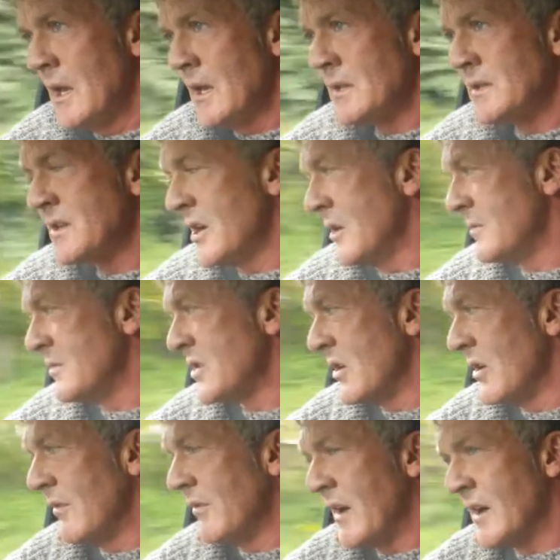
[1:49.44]
In terms
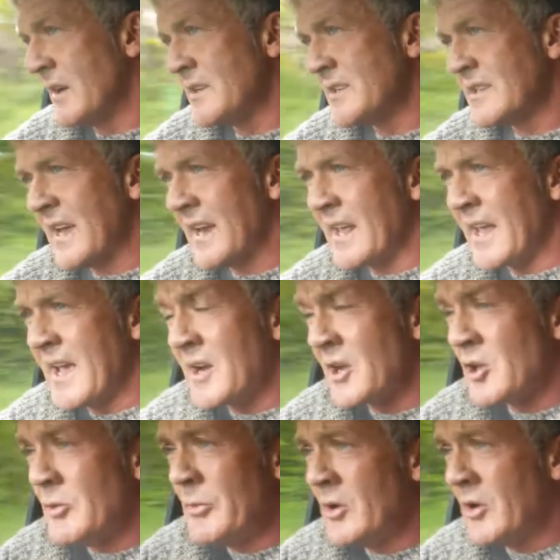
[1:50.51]
of understanding how to
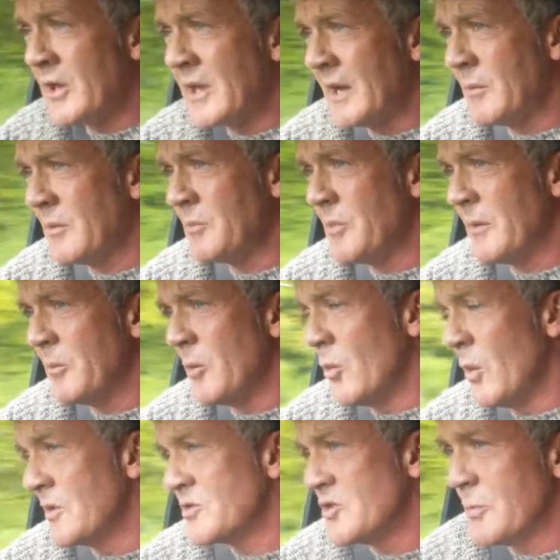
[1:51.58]
communicate with people
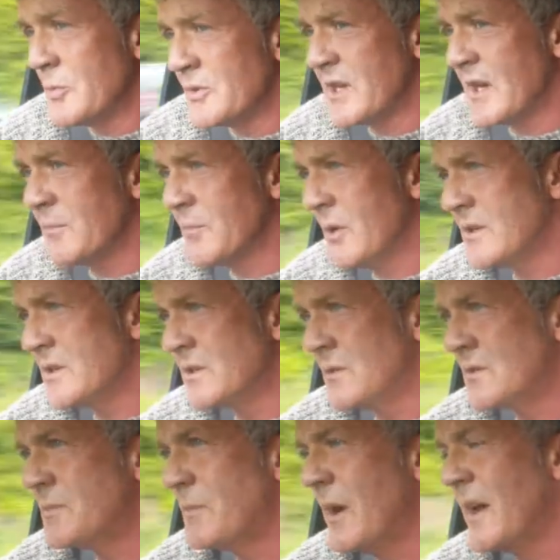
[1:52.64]
whilst you protect
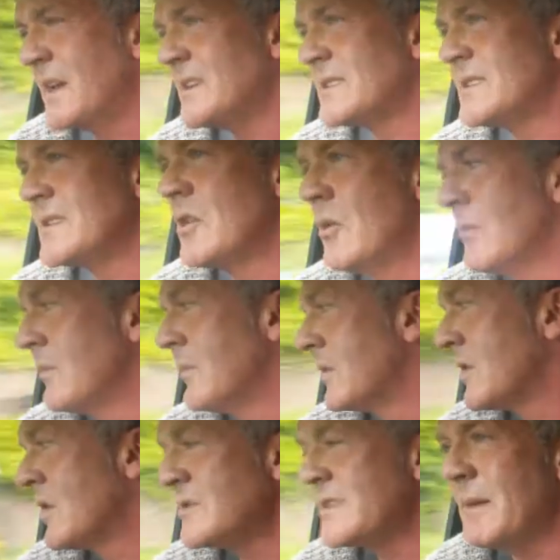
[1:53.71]
personal space,
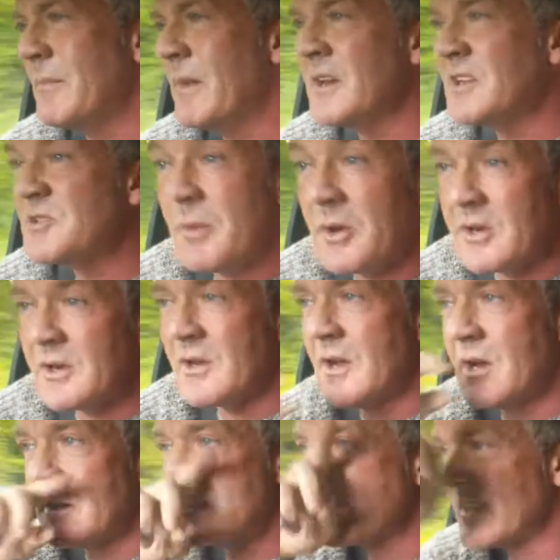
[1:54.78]
contact management,
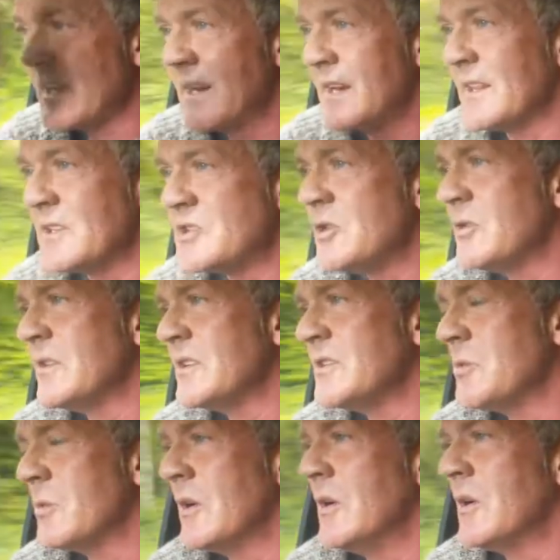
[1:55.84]
understanding the 2 things
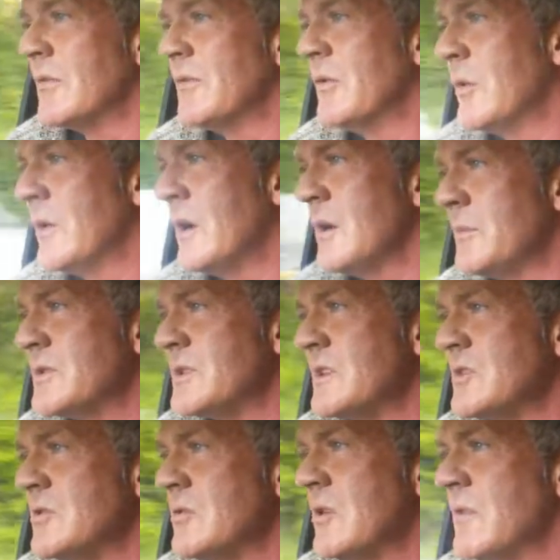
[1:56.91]
you want to look for in a
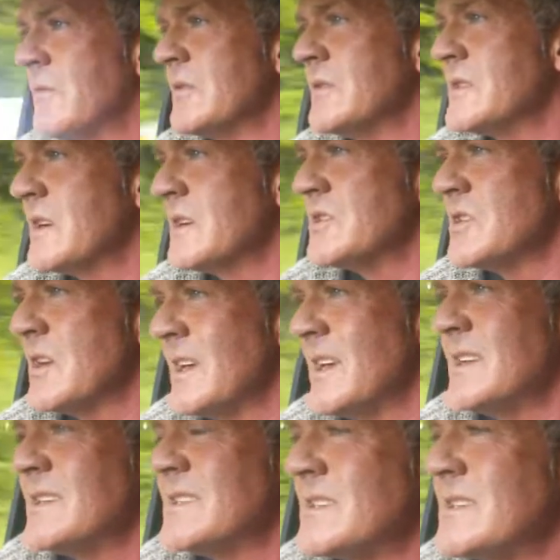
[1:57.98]
potential confrontation
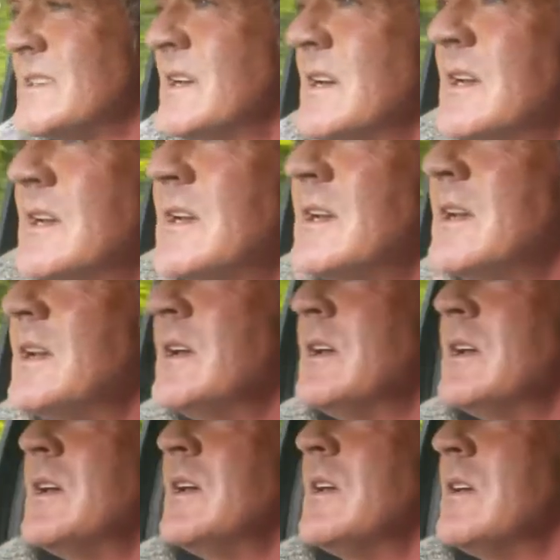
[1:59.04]
is
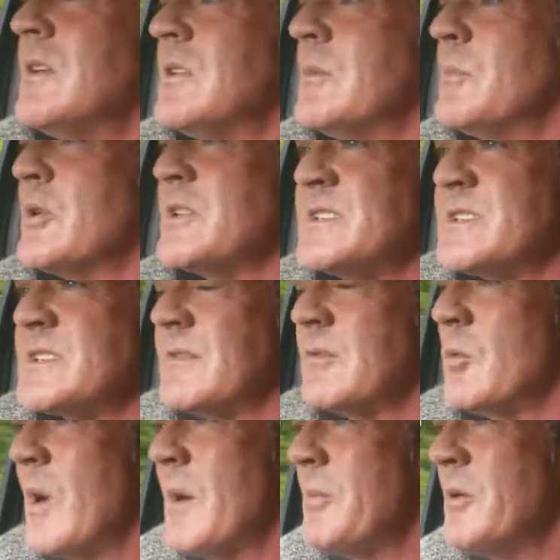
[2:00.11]
the presence of a
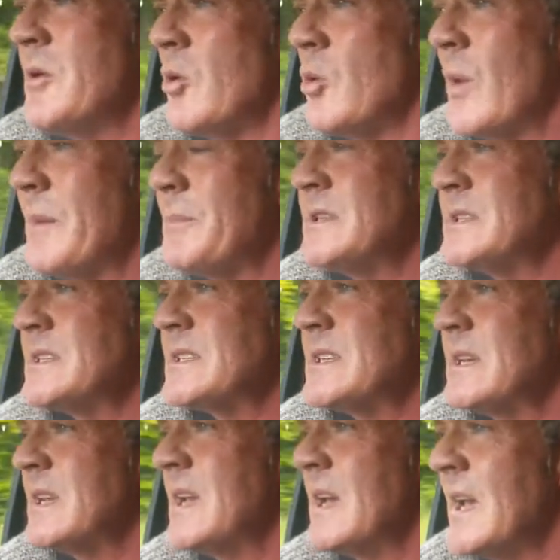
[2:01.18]
weapon or weapons,
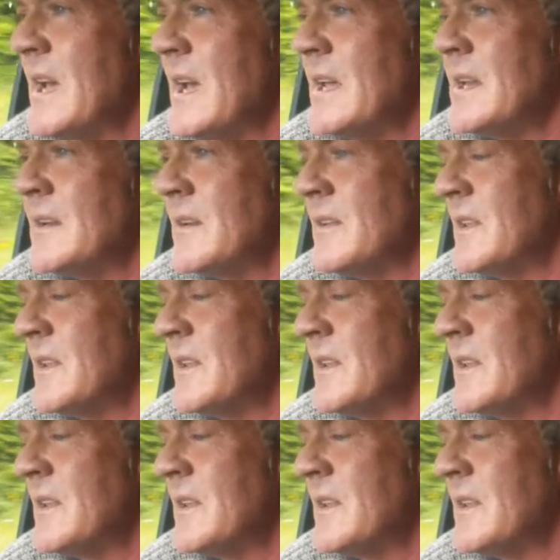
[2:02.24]
and